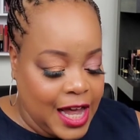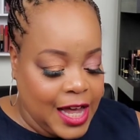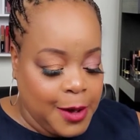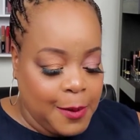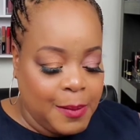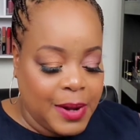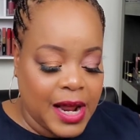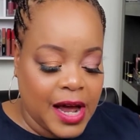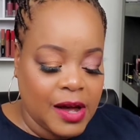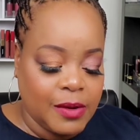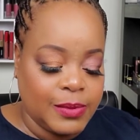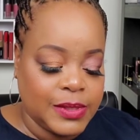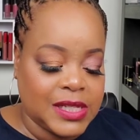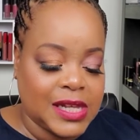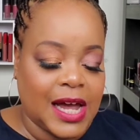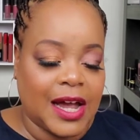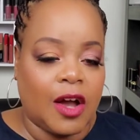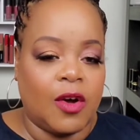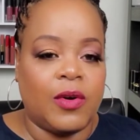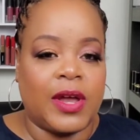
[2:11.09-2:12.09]
But I was
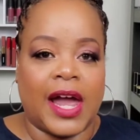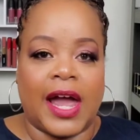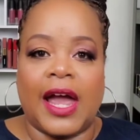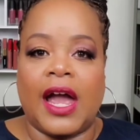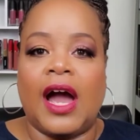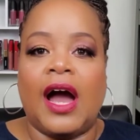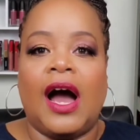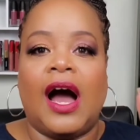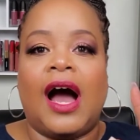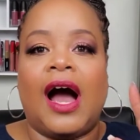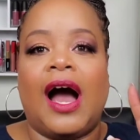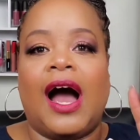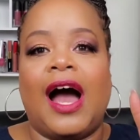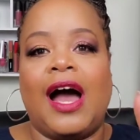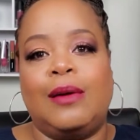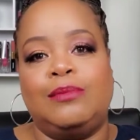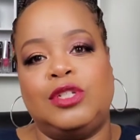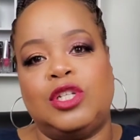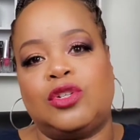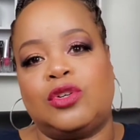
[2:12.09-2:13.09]
like, okay,
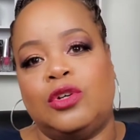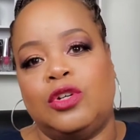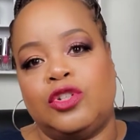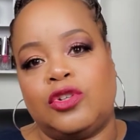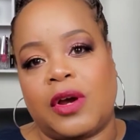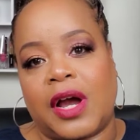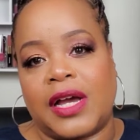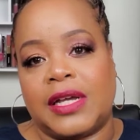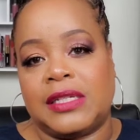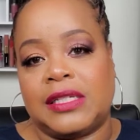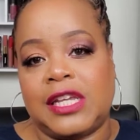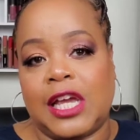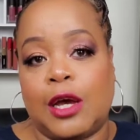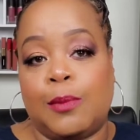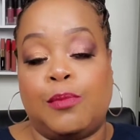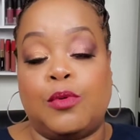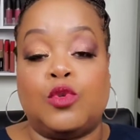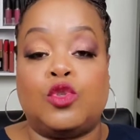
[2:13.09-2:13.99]
I'm just going to try a sample.